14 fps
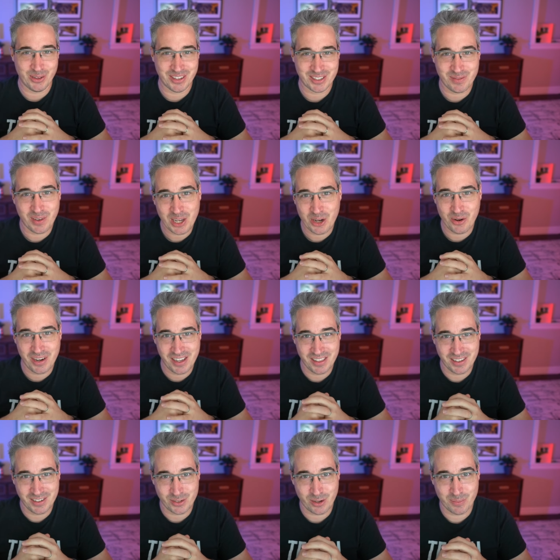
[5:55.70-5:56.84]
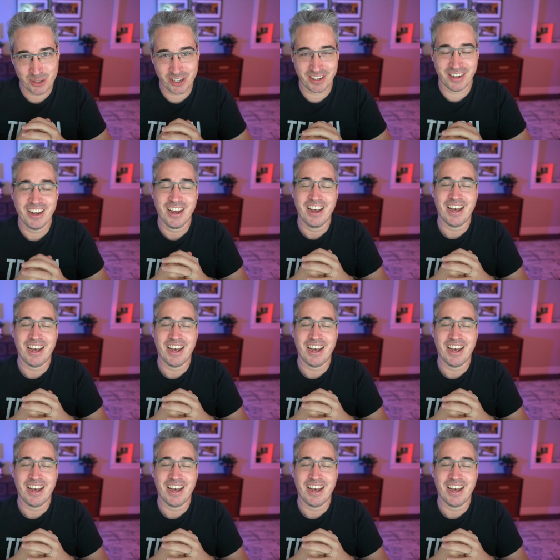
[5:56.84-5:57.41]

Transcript: below this video in the description.